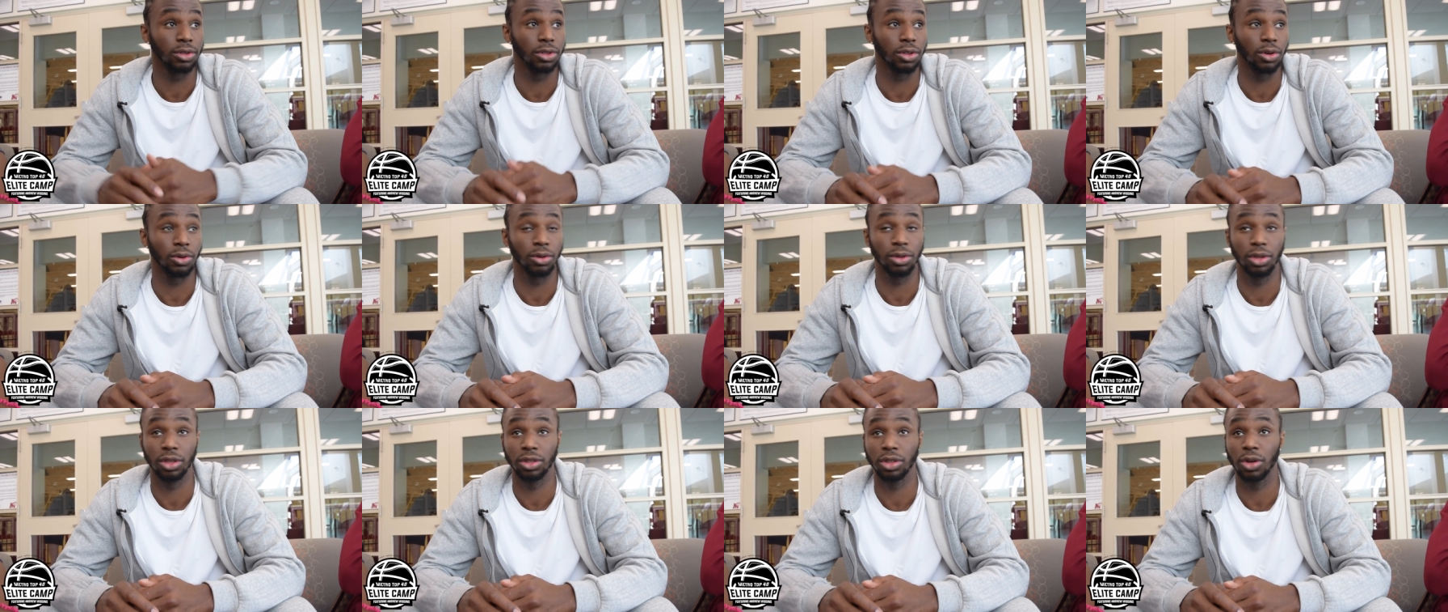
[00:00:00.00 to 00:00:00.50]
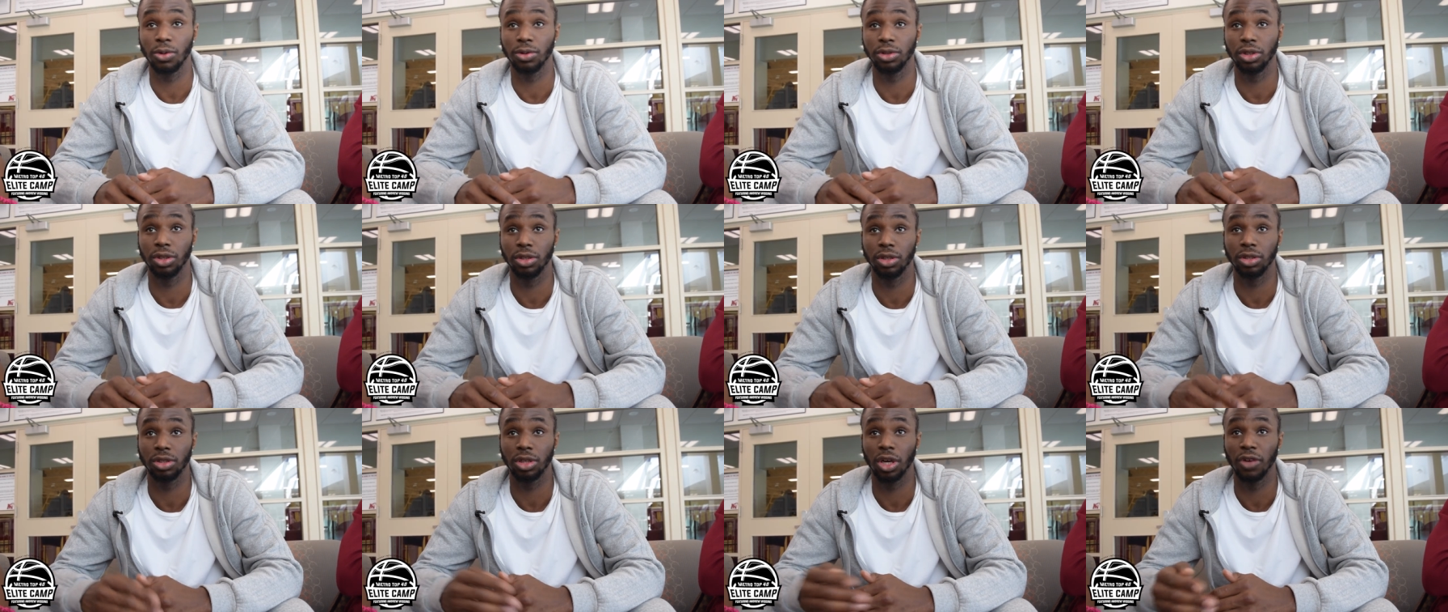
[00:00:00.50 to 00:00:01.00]
So it's
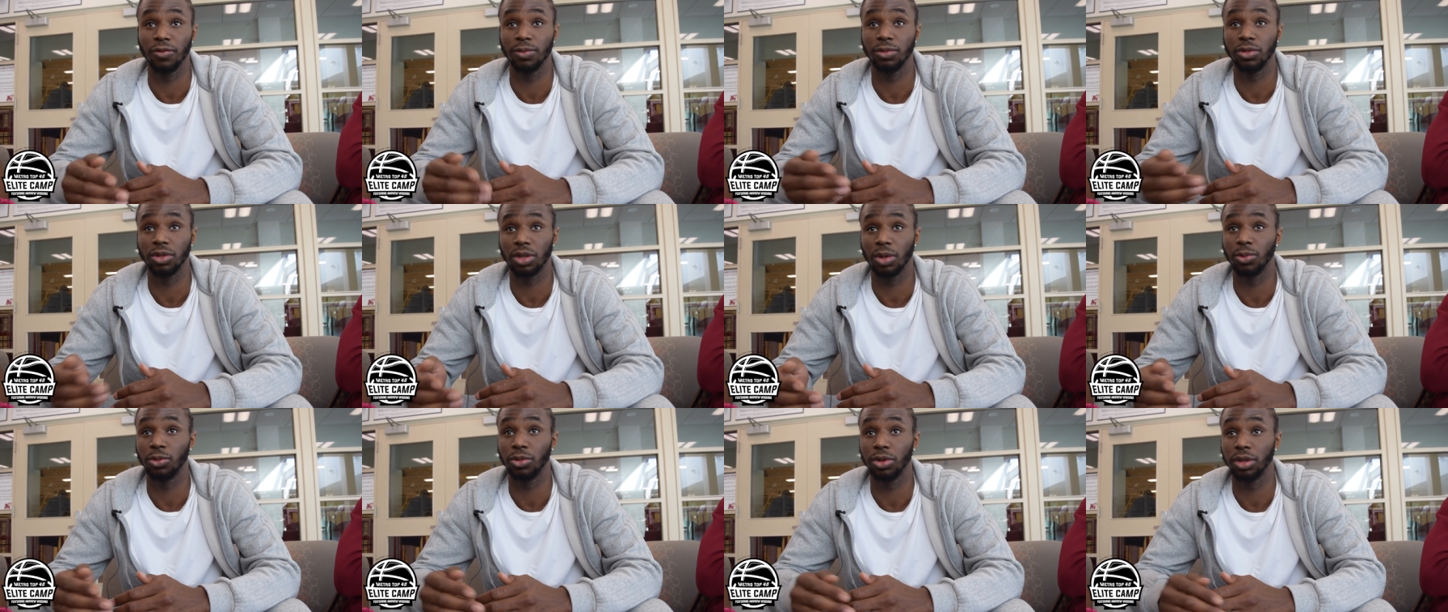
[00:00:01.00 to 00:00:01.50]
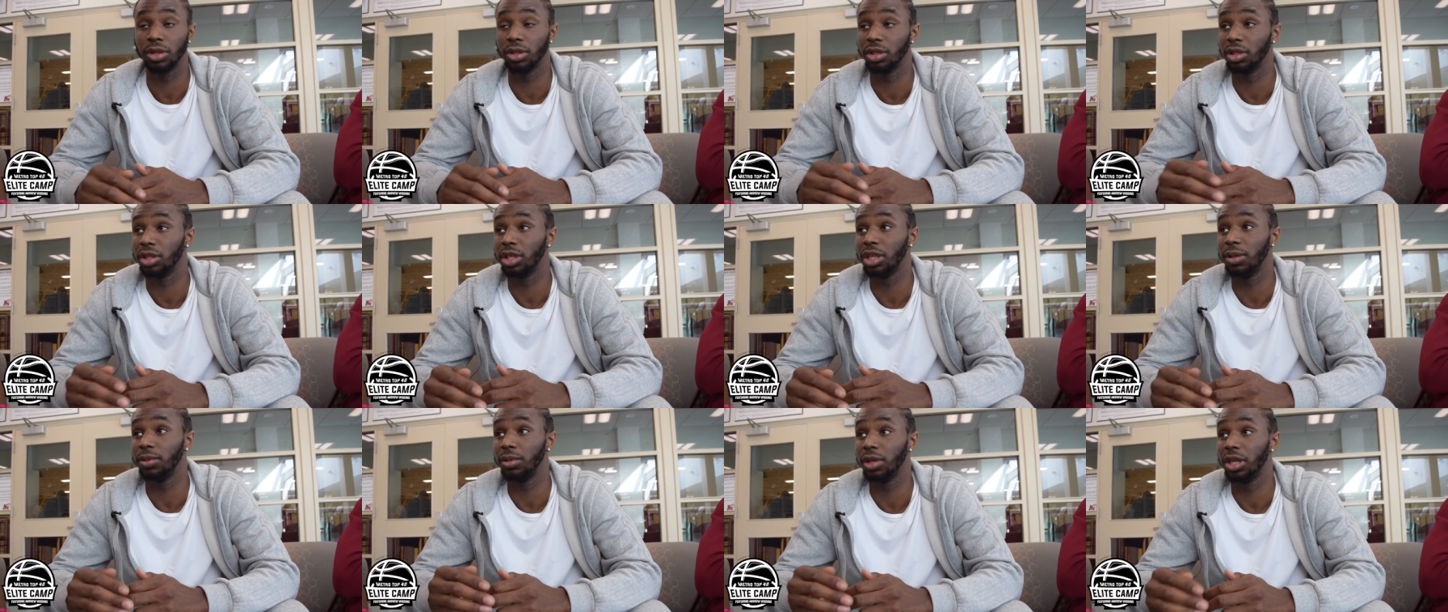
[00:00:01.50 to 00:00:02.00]
always good to start from somewhere
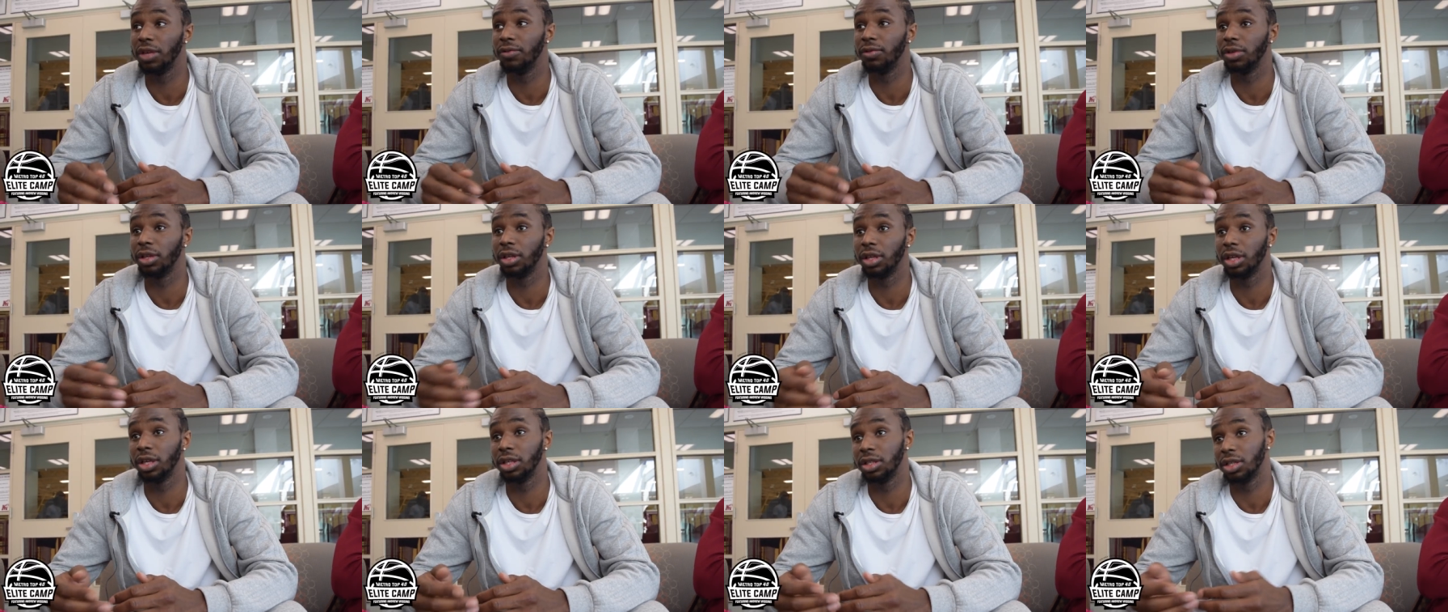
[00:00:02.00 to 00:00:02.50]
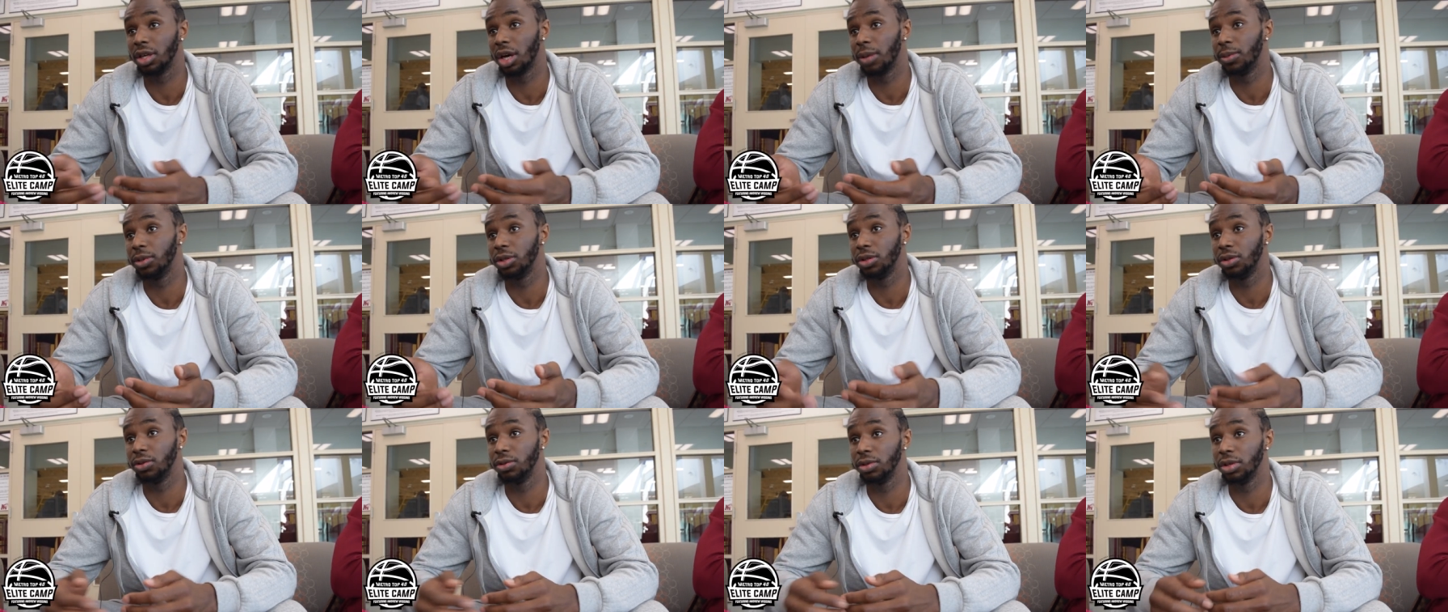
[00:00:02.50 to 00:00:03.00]
and keep giving kids the
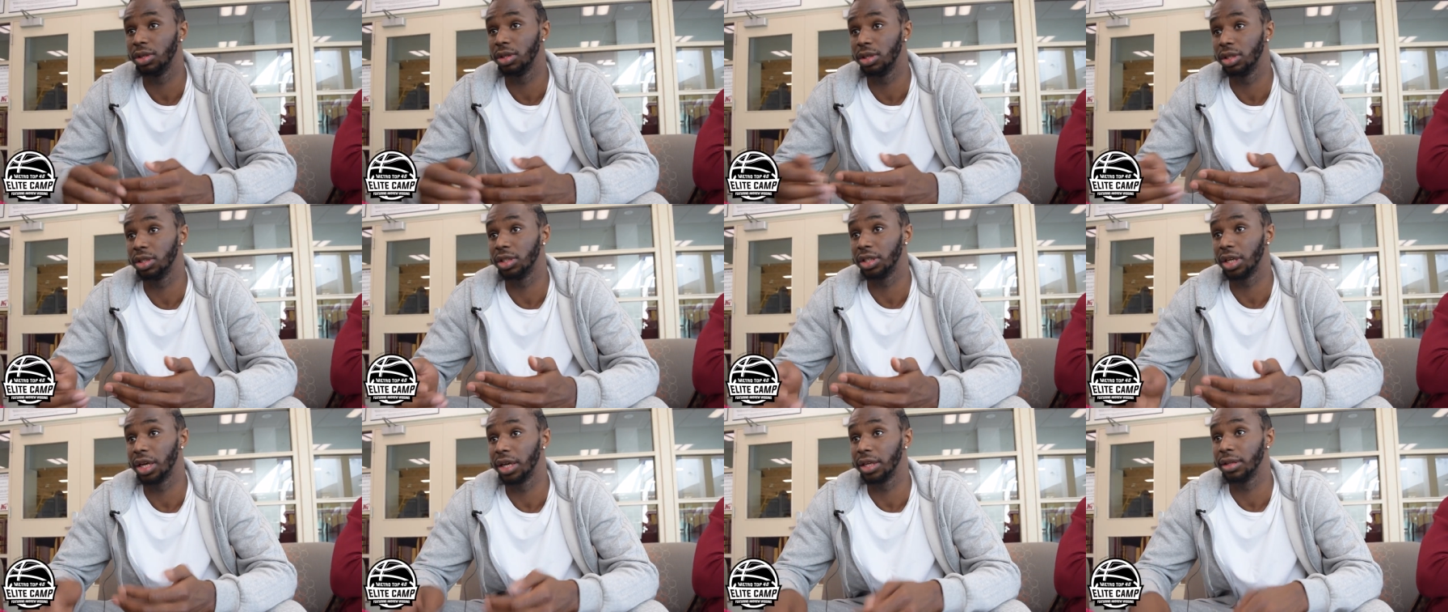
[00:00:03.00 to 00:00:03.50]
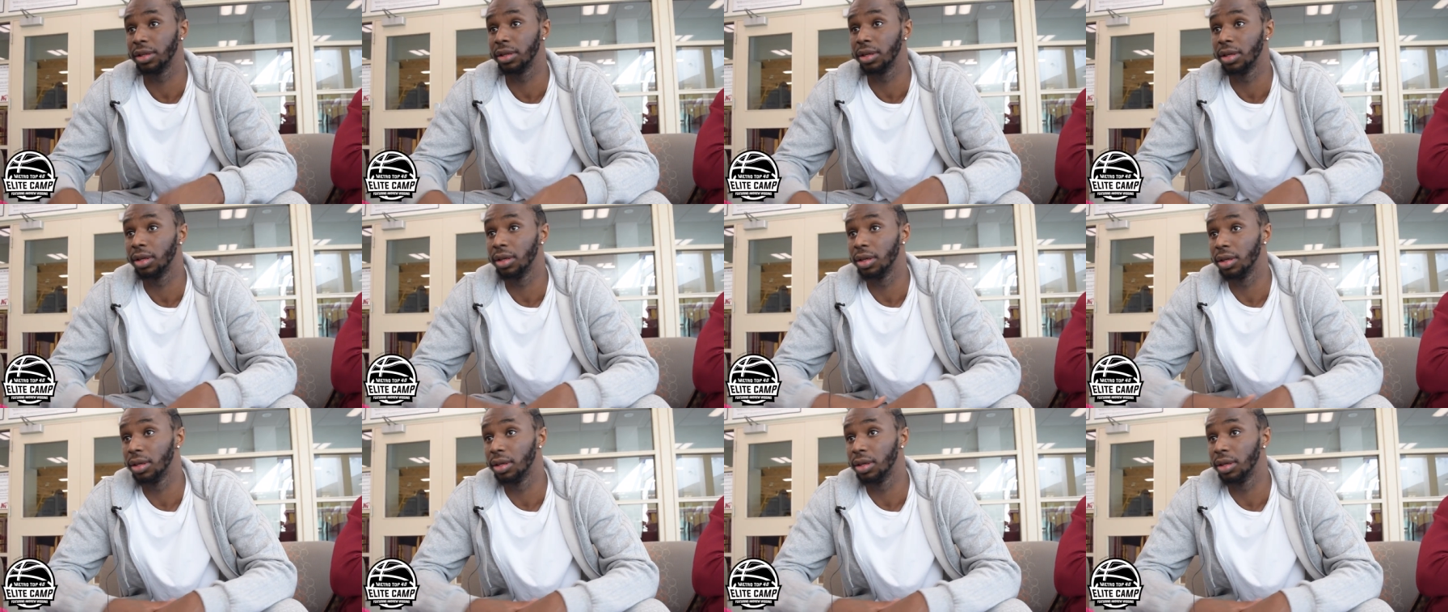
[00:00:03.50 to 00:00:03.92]
opportunity to shine.